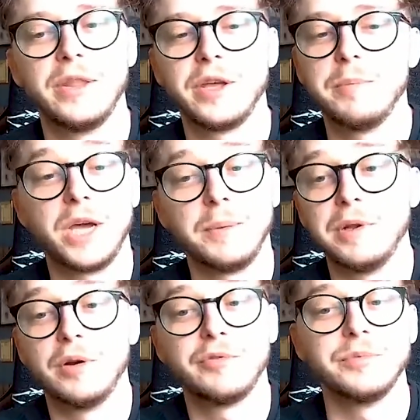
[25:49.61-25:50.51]
And they can pick up a
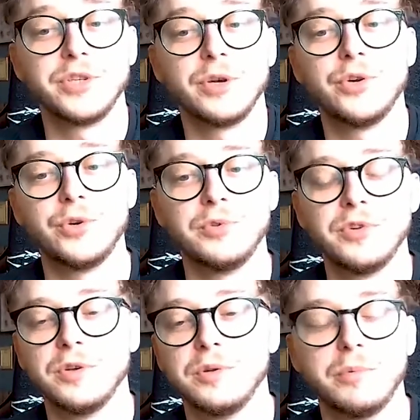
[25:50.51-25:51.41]
lot from social
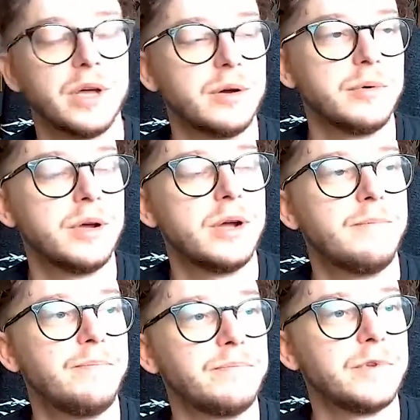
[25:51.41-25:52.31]
too without
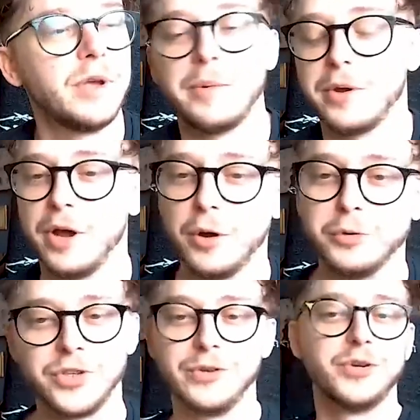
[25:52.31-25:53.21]
um, going on a whole
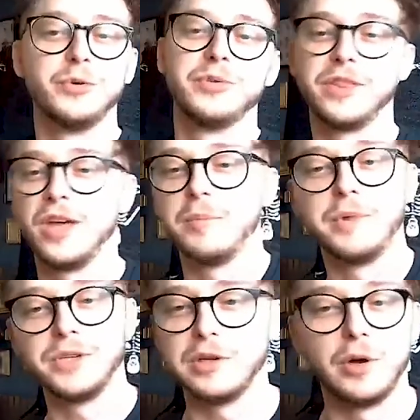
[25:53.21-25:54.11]
social thing there. But
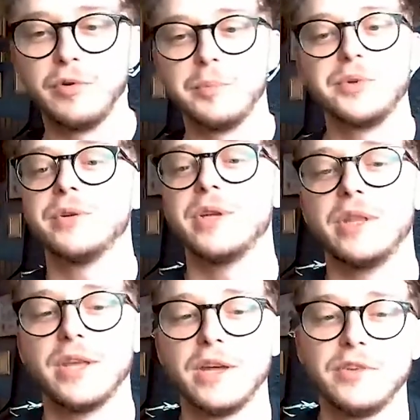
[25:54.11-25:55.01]
there's a lot of opportunity
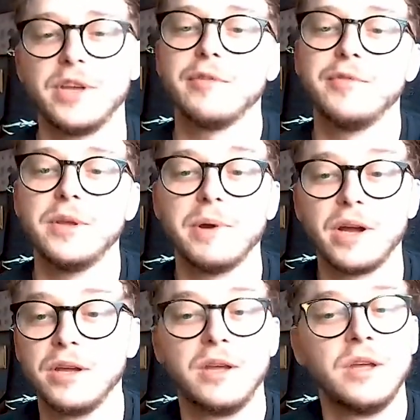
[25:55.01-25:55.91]
there to get feedback.